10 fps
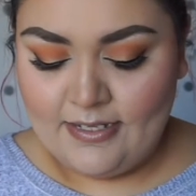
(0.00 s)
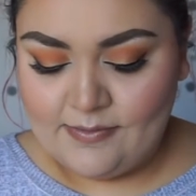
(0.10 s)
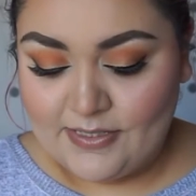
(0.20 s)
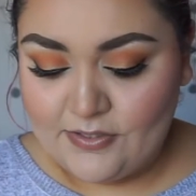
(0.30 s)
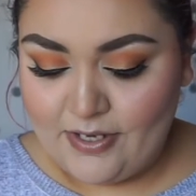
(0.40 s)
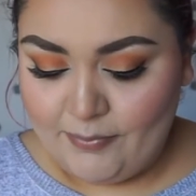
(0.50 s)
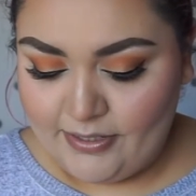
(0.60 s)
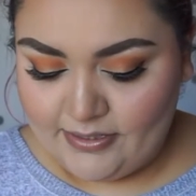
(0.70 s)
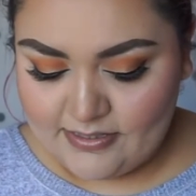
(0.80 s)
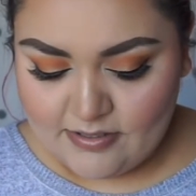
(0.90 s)
I'm gonna try
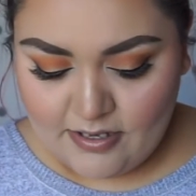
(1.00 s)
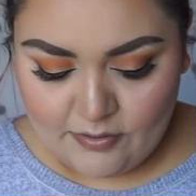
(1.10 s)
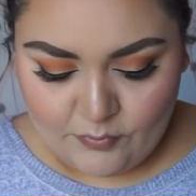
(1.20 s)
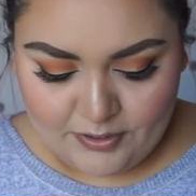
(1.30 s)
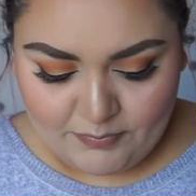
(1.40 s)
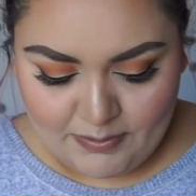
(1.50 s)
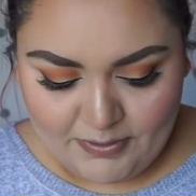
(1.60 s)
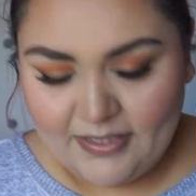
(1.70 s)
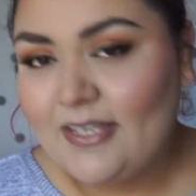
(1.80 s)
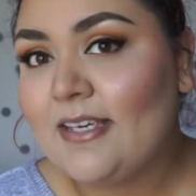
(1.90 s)
putting this on with my
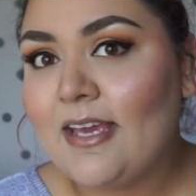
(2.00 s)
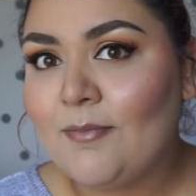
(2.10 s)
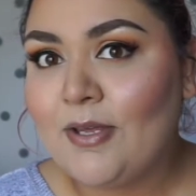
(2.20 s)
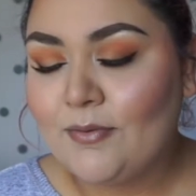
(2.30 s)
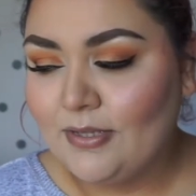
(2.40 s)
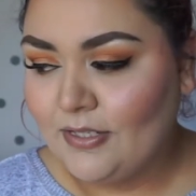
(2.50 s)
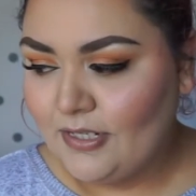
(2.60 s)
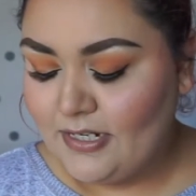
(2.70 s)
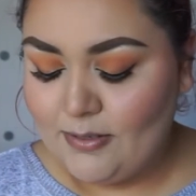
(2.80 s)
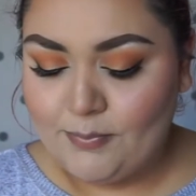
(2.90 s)
pinky. I'm not really good
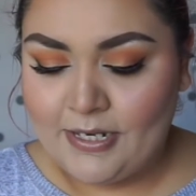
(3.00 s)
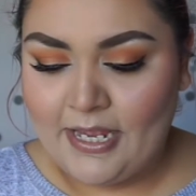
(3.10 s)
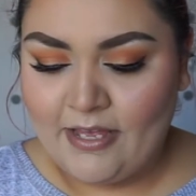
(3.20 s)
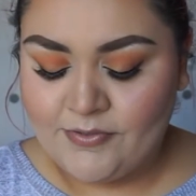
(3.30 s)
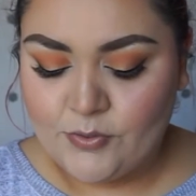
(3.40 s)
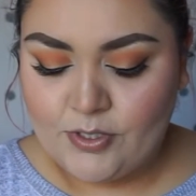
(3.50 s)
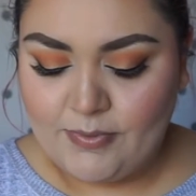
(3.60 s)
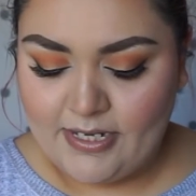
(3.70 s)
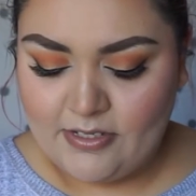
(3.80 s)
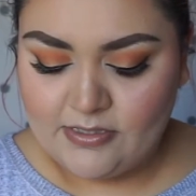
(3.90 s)
at it, but I have shortened
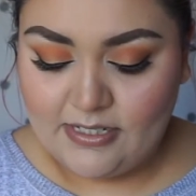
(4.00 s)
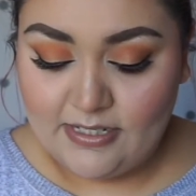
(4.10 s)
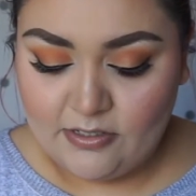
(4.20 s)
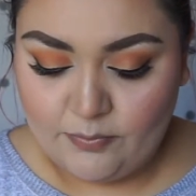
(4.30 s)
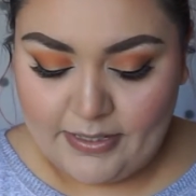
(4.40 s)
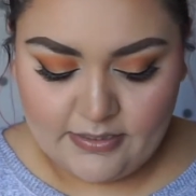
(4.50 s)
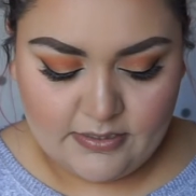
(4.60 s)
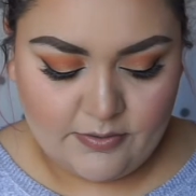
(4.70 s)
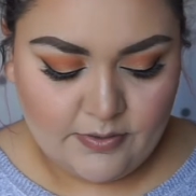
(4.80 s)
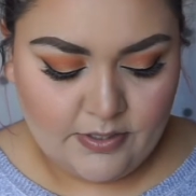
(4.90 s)
my nails a little bit,
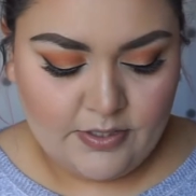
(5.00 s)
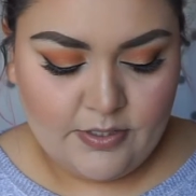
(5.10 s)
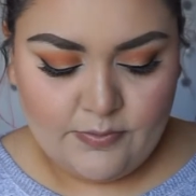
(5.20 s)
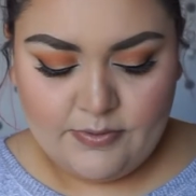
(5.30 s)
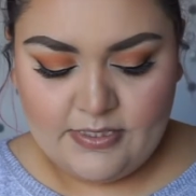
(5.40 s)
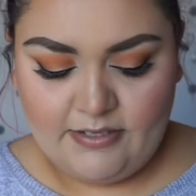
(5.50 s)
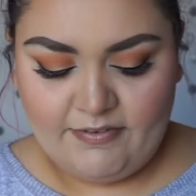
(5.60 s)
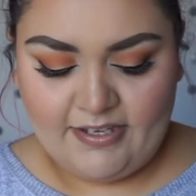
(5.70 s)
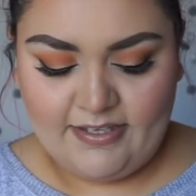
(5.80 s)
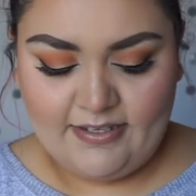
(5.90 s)
so we'll see if
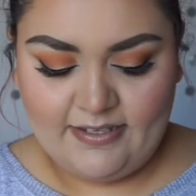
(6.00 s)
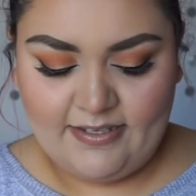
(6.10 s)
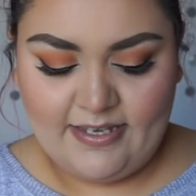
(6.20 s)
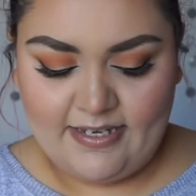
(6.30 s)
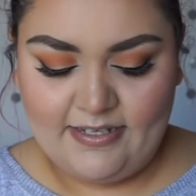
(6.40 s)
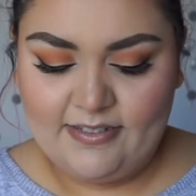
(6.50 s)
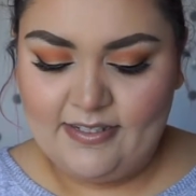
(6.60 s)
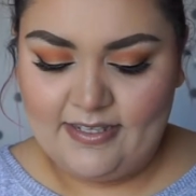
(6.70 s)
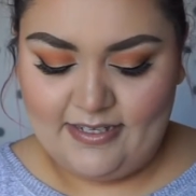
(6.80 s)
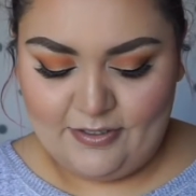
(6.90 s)
I can get into
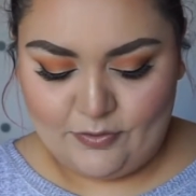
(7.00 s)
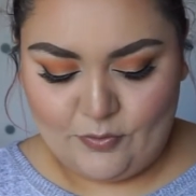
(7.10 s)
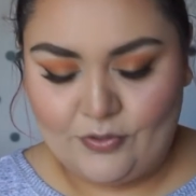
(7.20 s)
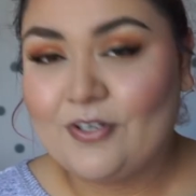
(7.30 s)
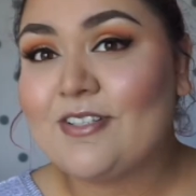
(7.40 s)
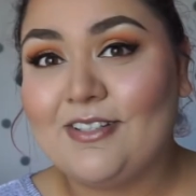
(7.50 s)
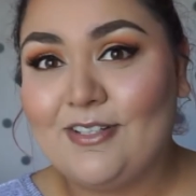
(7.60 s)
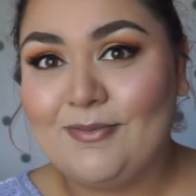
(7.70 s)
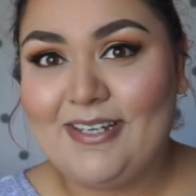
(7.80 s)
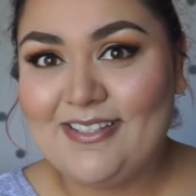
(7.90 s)
the inner corners a
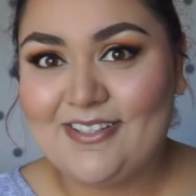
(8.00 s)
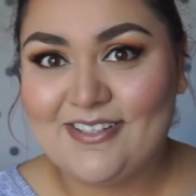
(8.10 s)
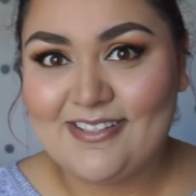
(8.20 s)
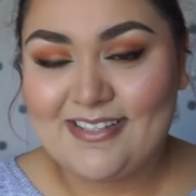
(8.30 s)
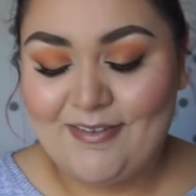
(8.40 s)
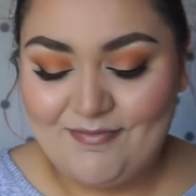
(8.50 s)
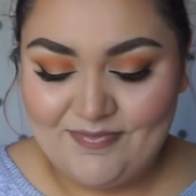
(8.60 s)
little bit easier this time.